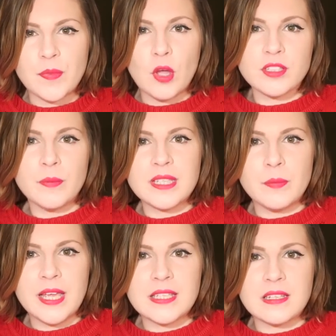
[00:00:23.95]
got some bits
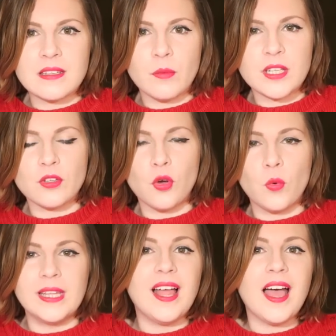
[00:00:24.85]
and pieces that we
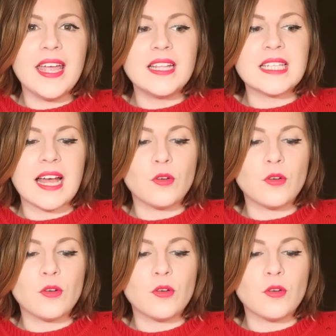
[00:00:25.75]
saw we liked,